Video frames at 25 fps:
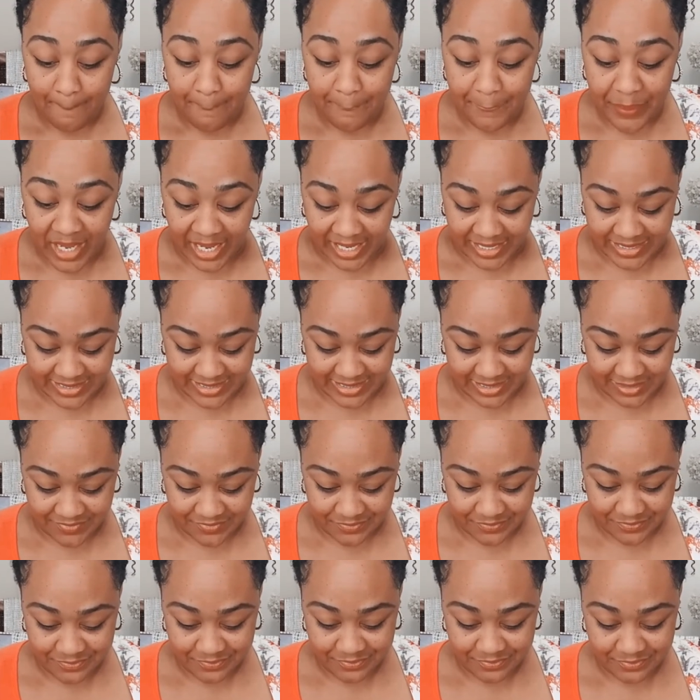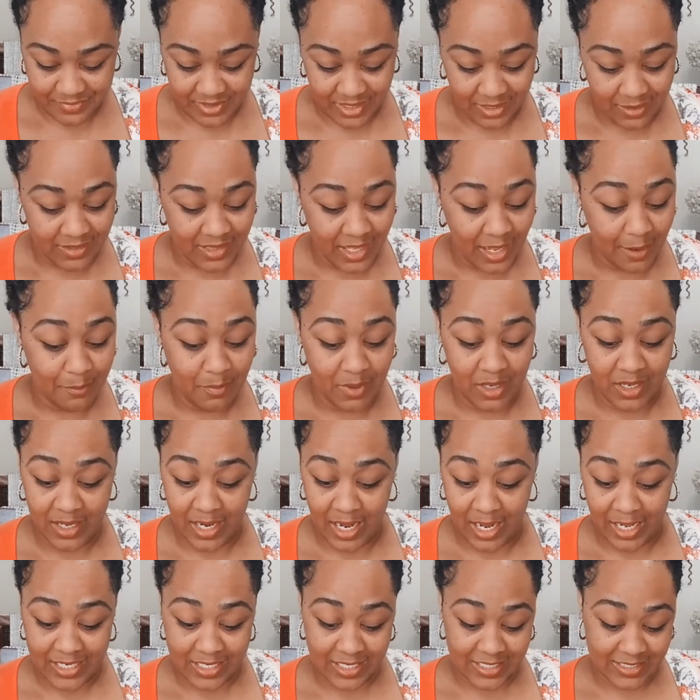But that may
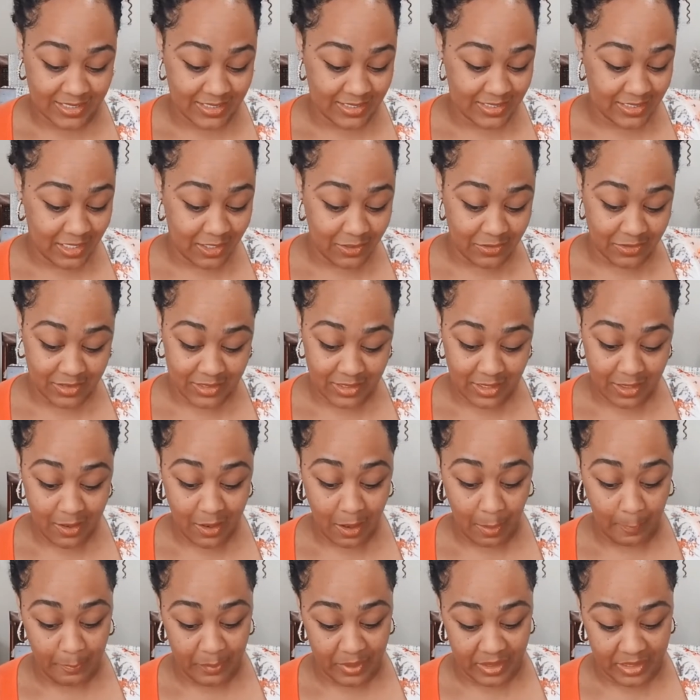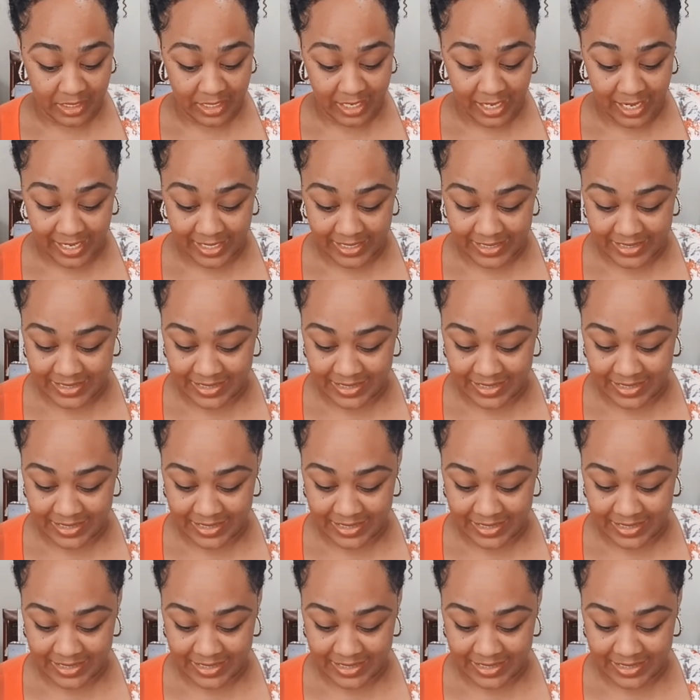not necessarily be the case.